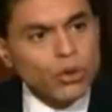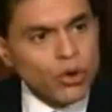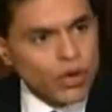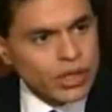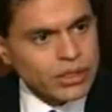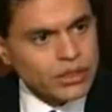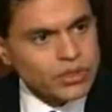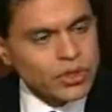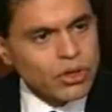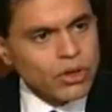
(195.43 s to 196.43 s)
dual
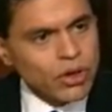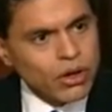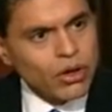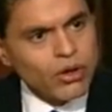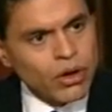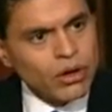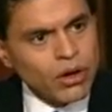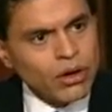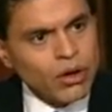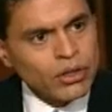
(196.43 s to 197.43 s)
loyalties
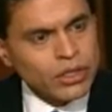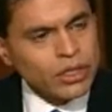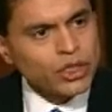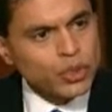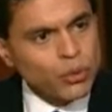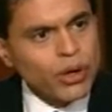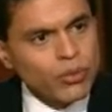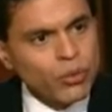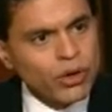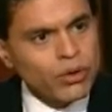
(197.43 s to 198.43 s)
on the issue,
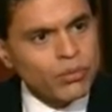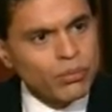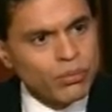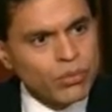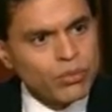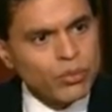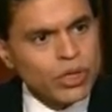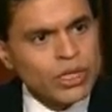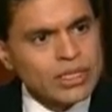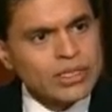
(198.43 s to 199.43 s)

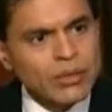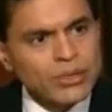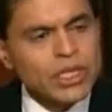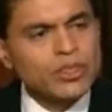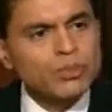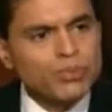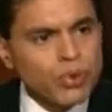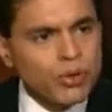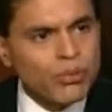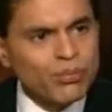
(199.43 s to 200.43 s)
were in some sense
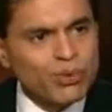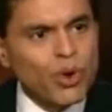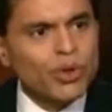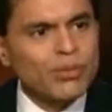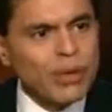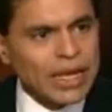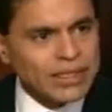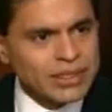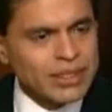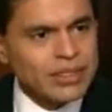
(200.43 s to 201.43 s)
pro the
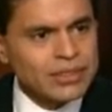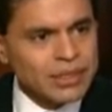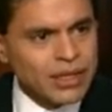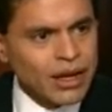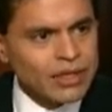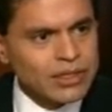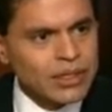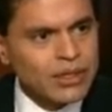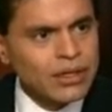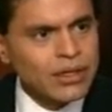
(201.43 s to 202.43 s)
Palestinians in
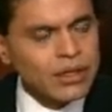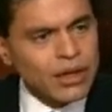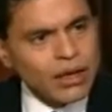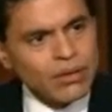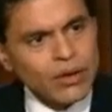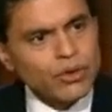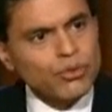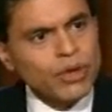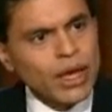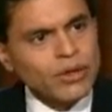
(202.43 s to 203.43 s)
Gaza. How do
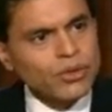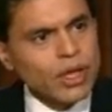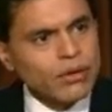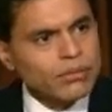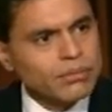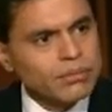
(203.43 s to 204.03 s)
you react to that?